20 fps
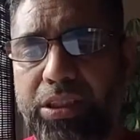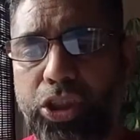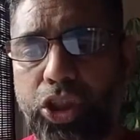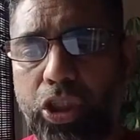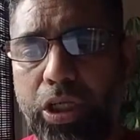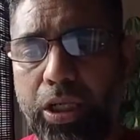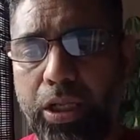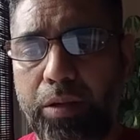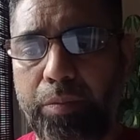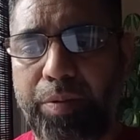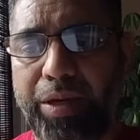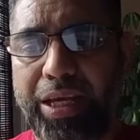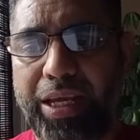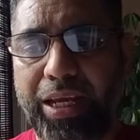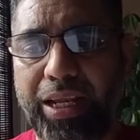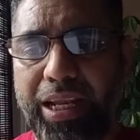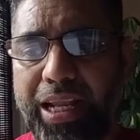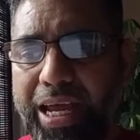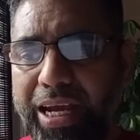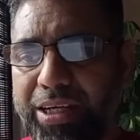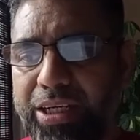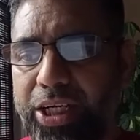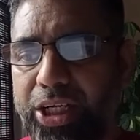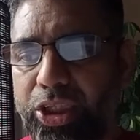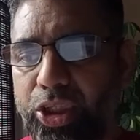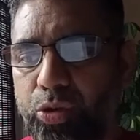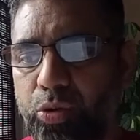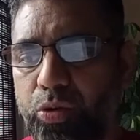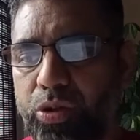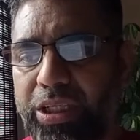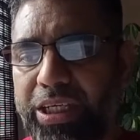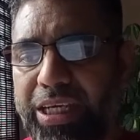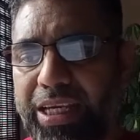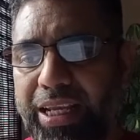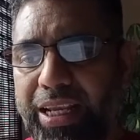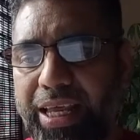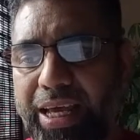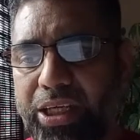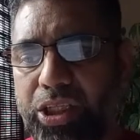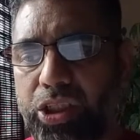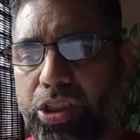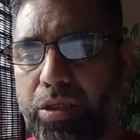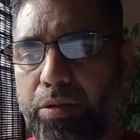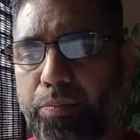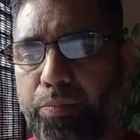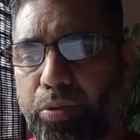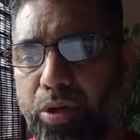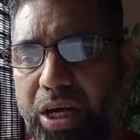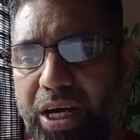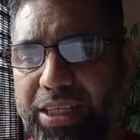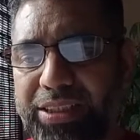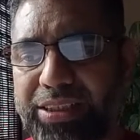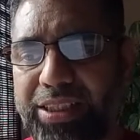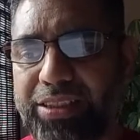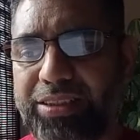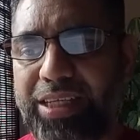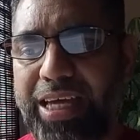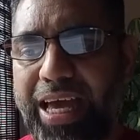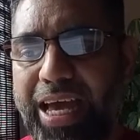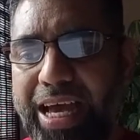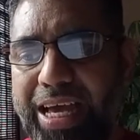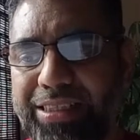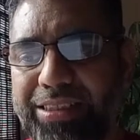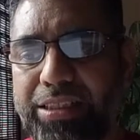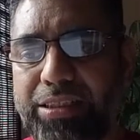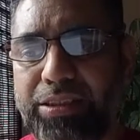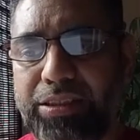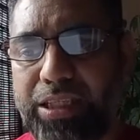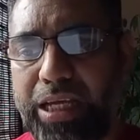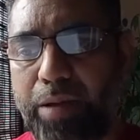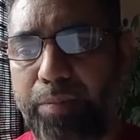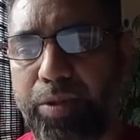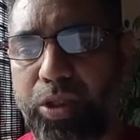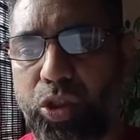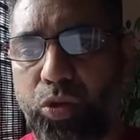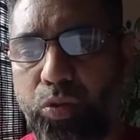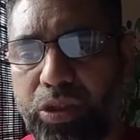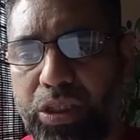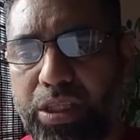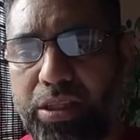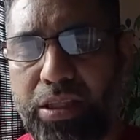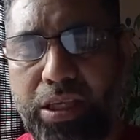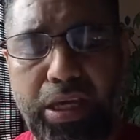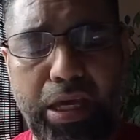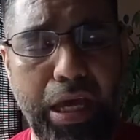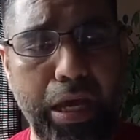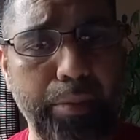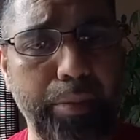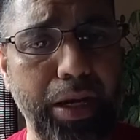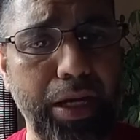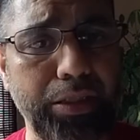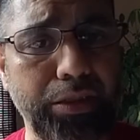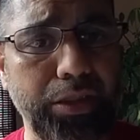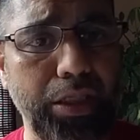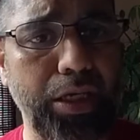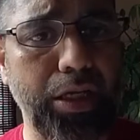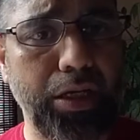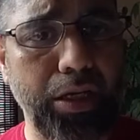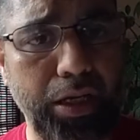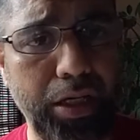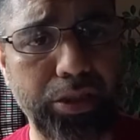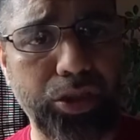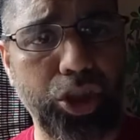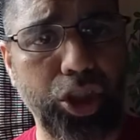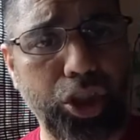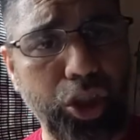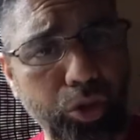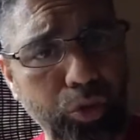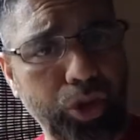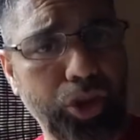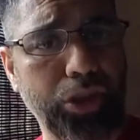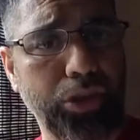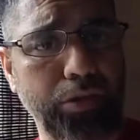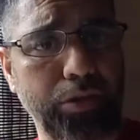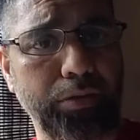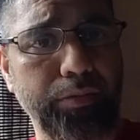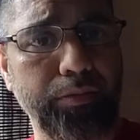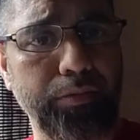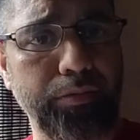shall be elected through the election process as established within the MIC Constitution.